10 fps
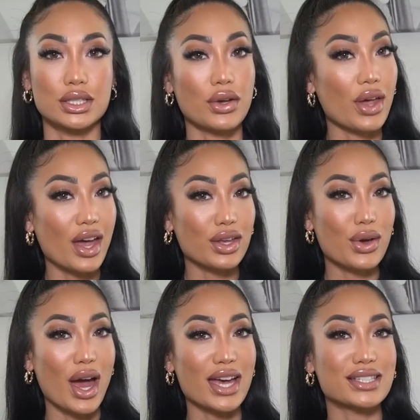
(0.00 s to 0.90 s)
So yeah, you
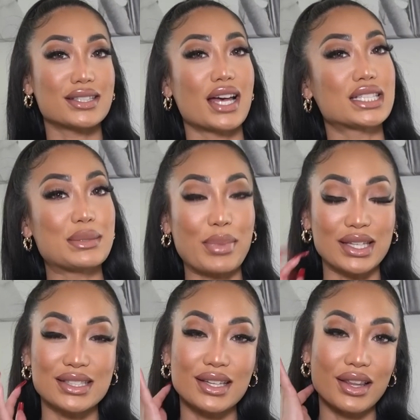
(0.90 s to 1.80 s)
guys, that's
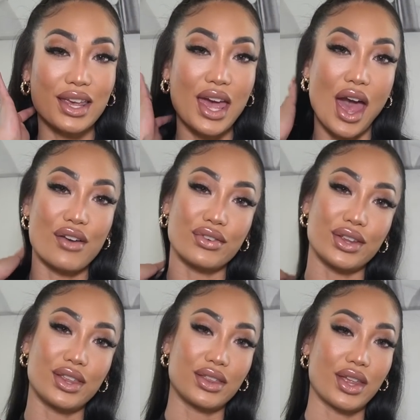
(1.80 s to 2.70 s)
basically
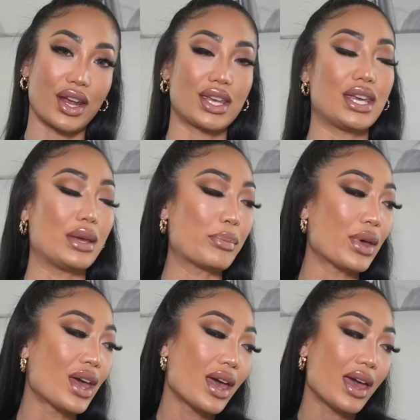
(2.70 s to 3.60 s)
everything that I keep
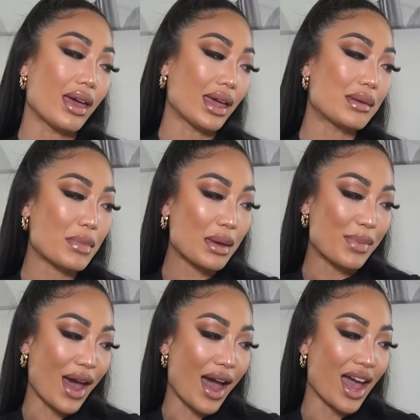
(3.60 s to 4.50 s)
in my
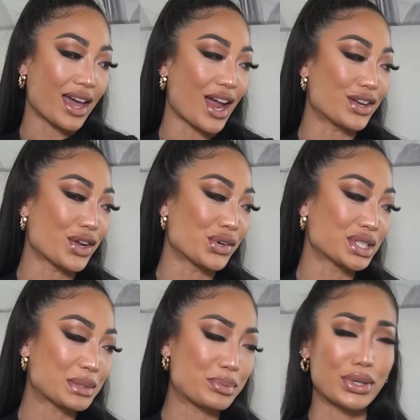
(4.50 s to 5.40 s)
bag. I know
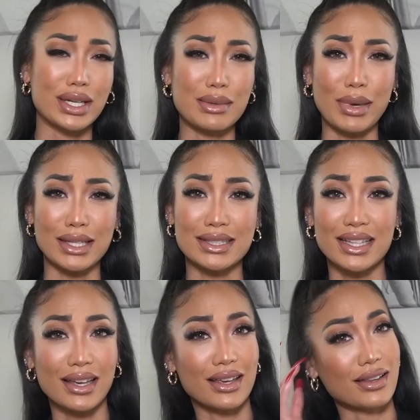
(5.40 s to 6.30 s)
it's pretty
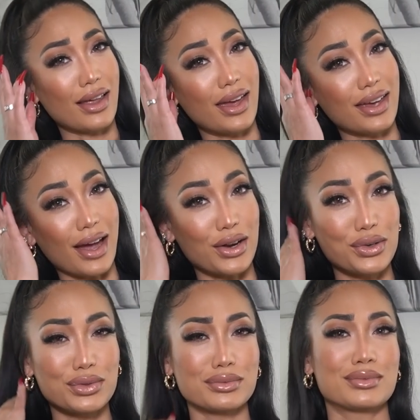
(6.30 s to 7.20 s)
basic. Like I
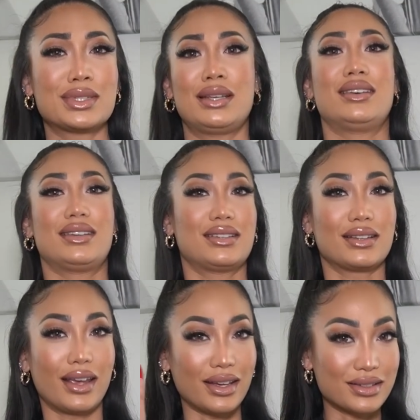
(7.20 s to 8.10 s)
don't
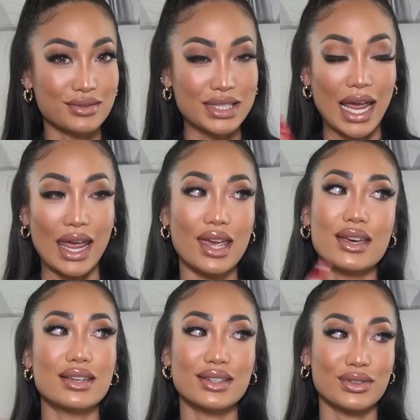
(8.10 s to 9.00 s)
like
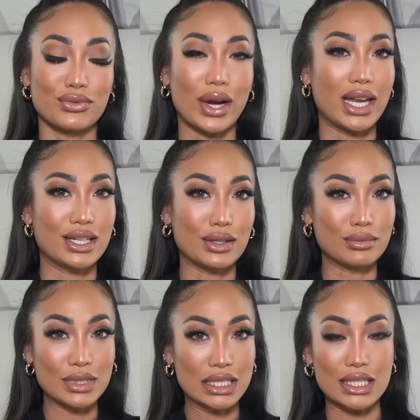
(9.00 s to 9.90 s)
take
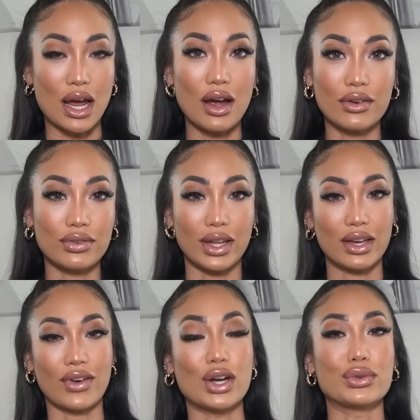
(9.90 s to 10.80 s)
random stuff. Like
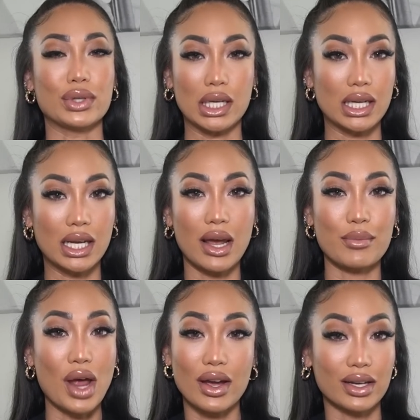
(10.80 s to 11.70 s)
if I don't need it, I'm
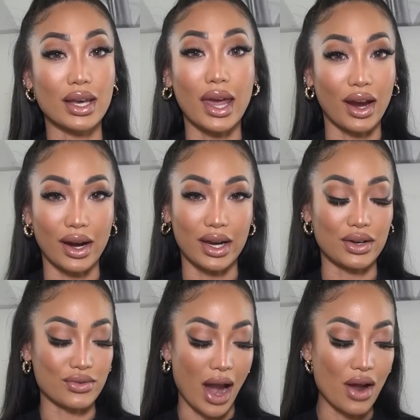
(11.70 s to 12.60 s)
not going to carry it
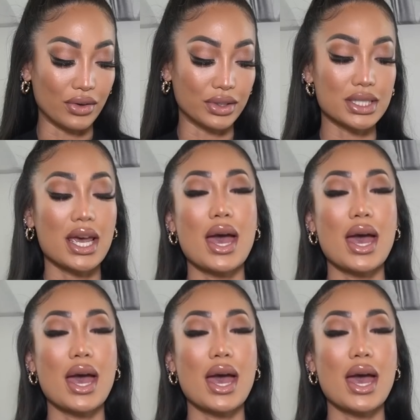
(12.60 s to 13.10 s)
around.